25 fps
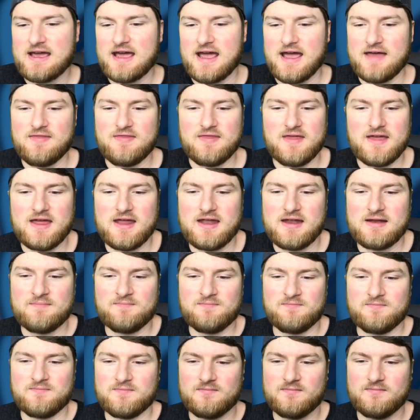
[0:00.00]
And
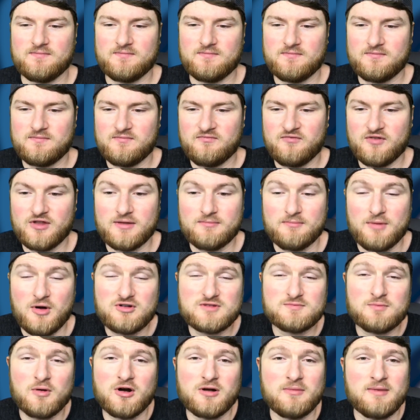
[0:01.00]
then, for the
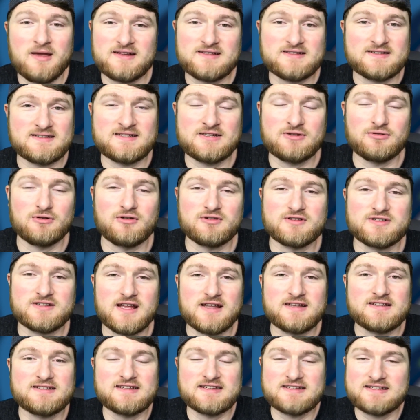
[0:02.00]
most part, it makes zero
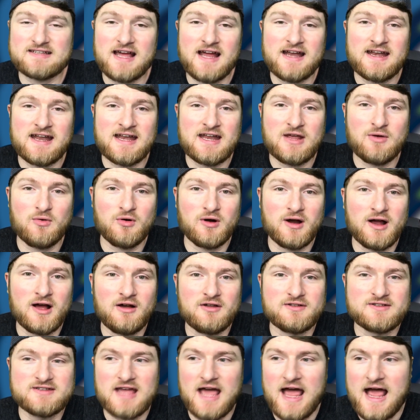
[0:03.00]
sense to sign anywhere
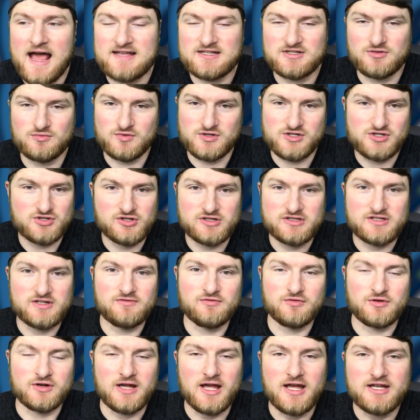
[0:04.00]
else as a restricted
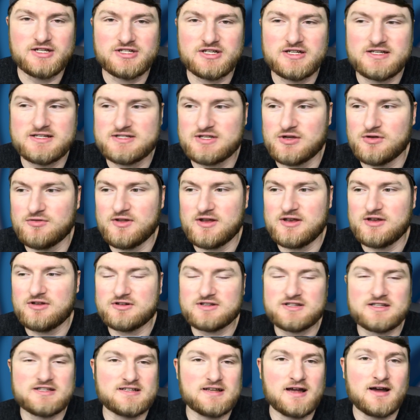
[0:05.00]
free agent. So then
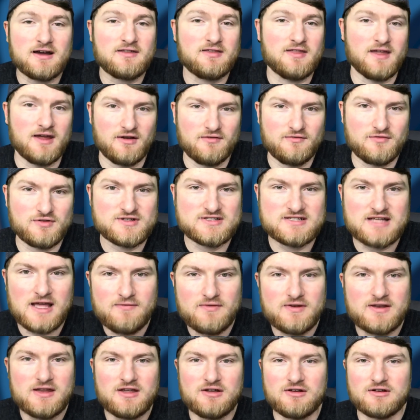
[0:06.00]
you're stuck there for
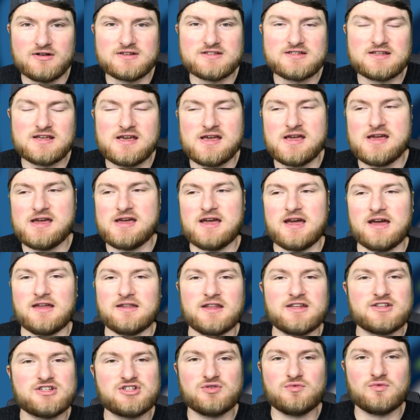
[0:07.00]
7 years
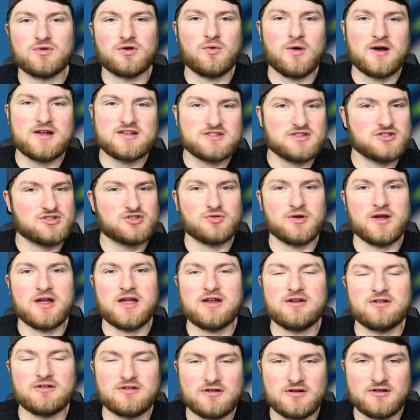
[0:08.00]
unless you request a
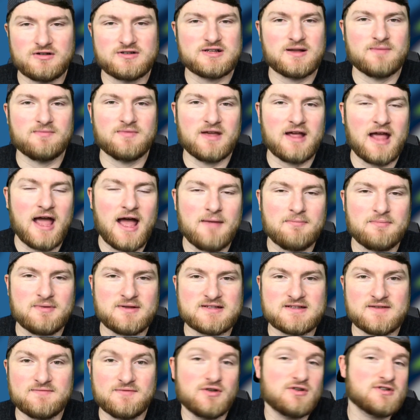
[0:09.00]
trade or something
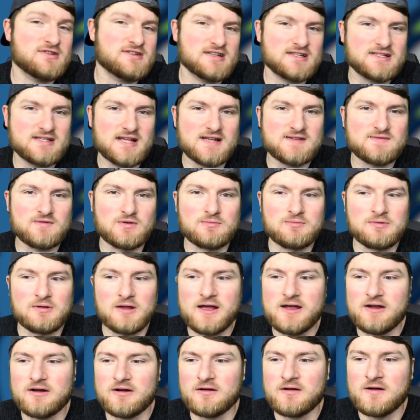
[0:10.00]
happens. If you're a successful
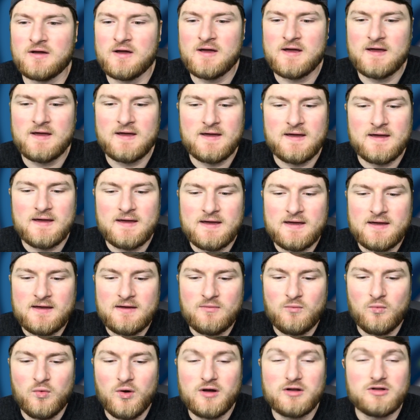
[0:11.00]
player,
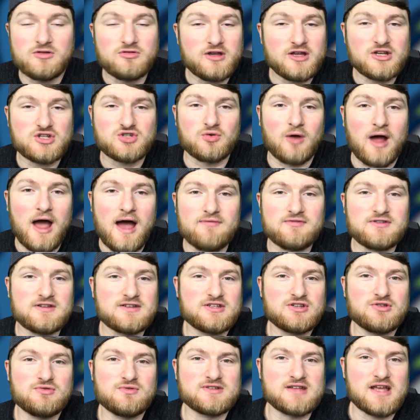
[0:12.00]
where you get drafted
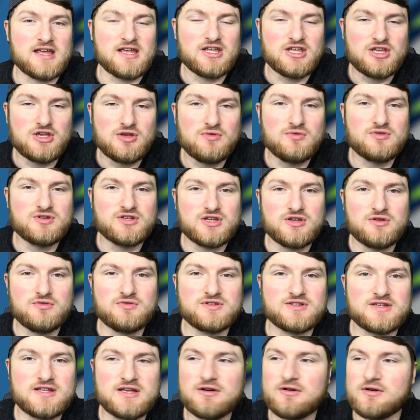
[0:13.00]
to is a huge,
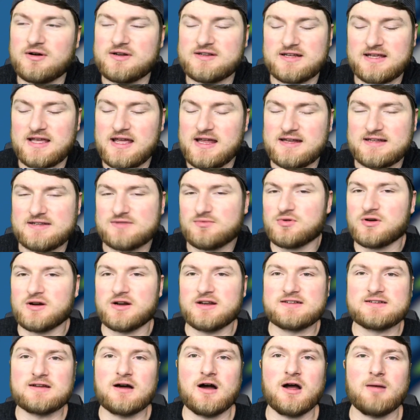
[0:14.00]
huge deal. Again, as we're
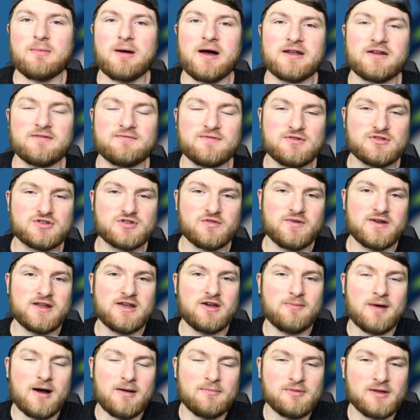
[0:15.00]
going to talk about in a future
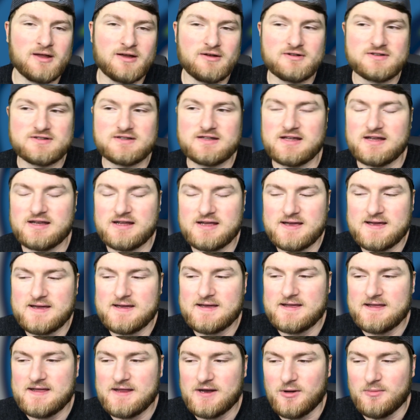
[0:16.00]
video about players that,
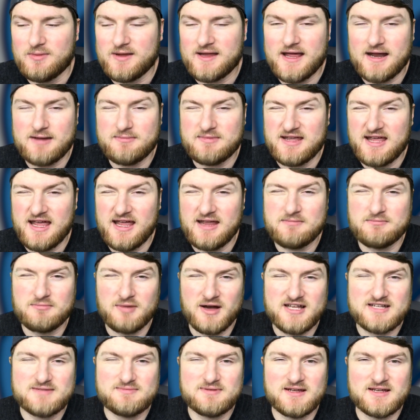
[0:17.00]
you know, kind of became
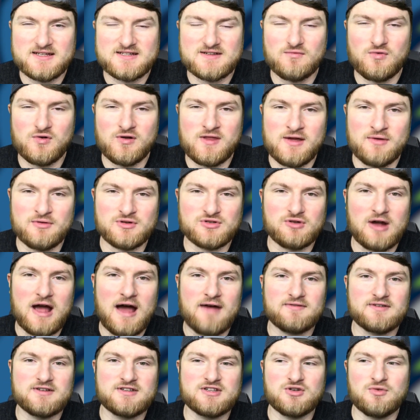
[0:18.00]
busts because of where they were
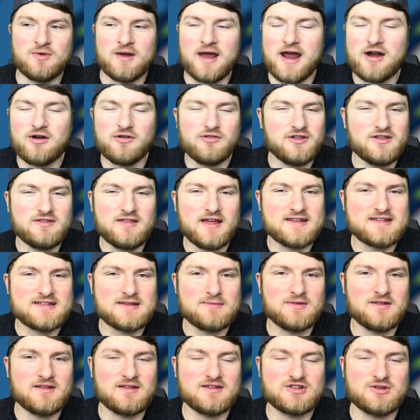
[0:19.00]
drafted to. And I don't think that's
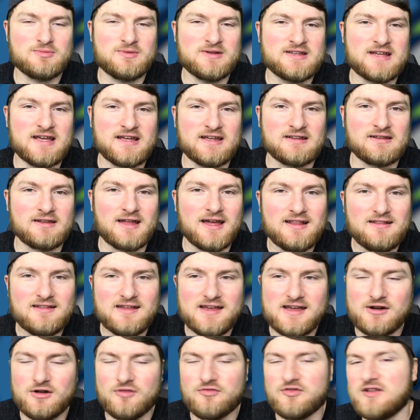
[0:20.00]
something that should be taken
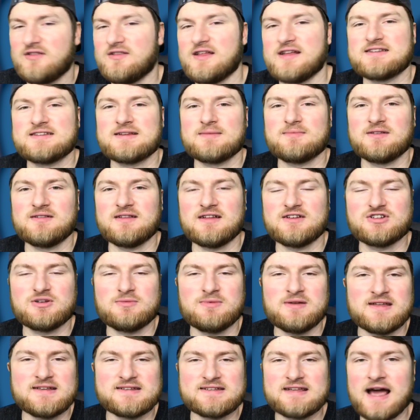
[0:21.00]
lightly. I don't think that's something that
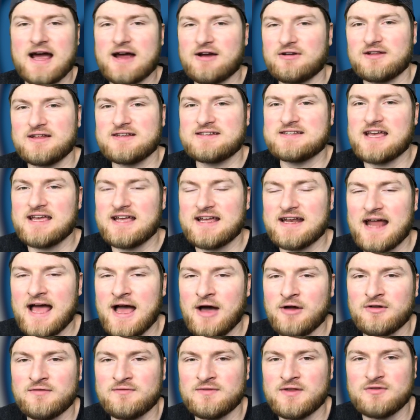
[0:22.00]
should be entirely taken
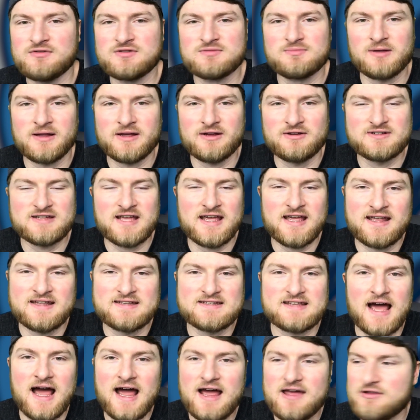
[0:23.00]
out of those players'
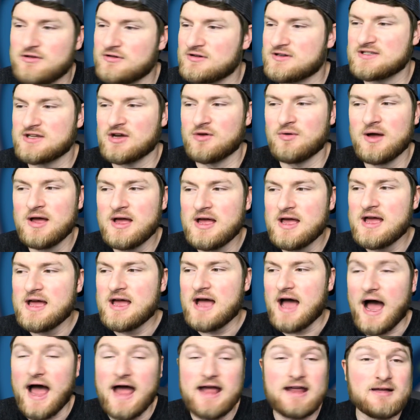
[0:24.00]
hands either. So
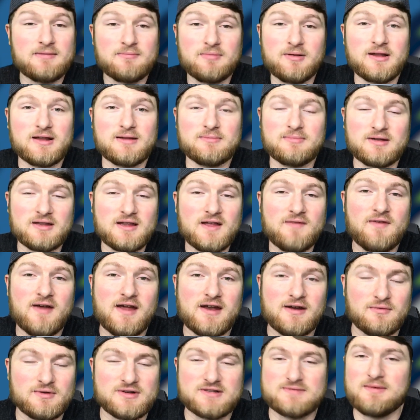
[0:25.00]
I completely believe
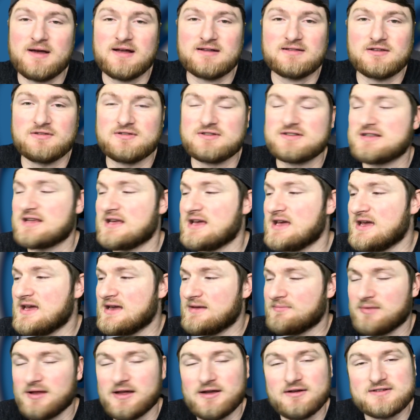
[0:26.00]
in and respect those
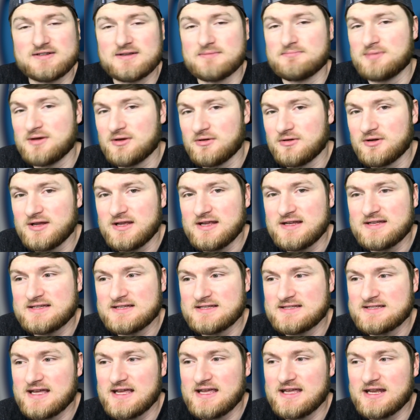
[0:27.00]
players' ability
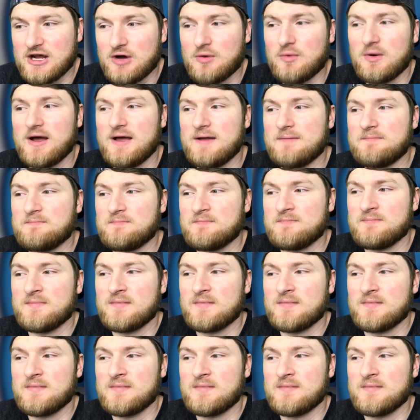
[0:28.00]
to say, you know what,